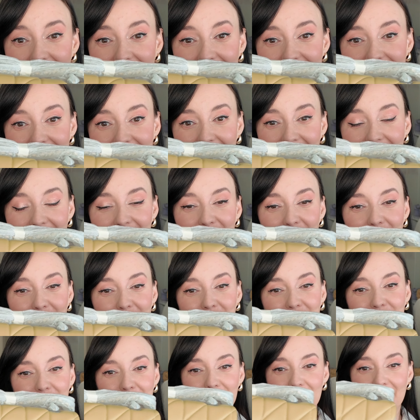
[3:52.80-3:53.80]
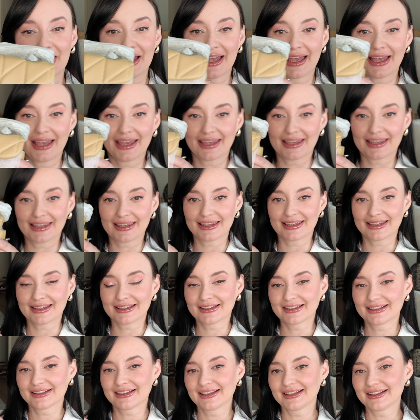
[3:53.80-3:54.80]
In a color hay.
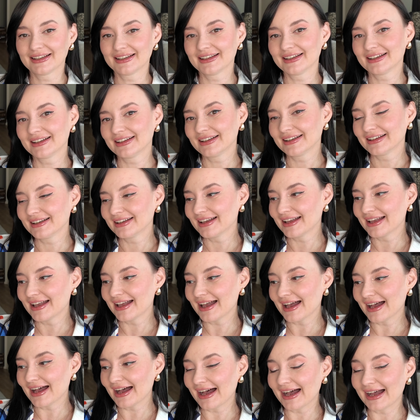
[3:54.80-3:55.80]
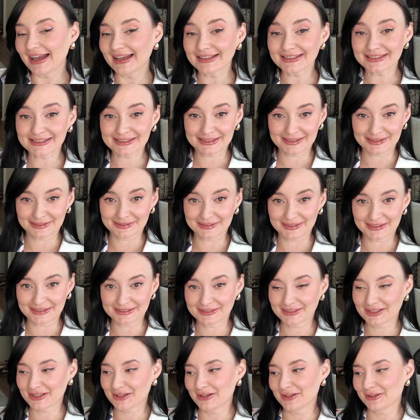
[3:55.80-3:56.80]
I saw
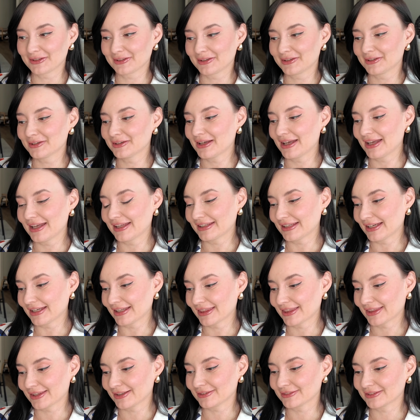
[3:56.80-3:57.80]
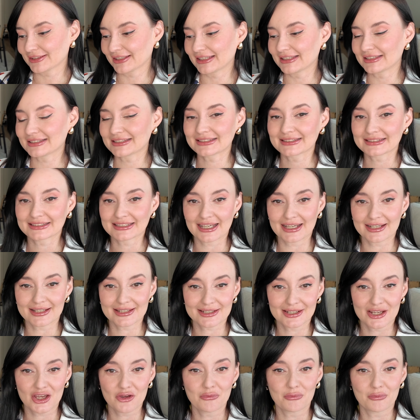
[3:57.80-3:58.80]
this color and I thought it's
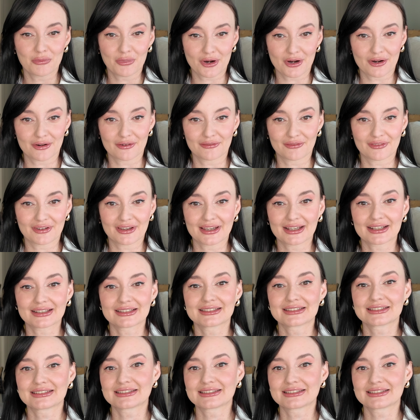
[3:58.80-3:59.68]
such a perfect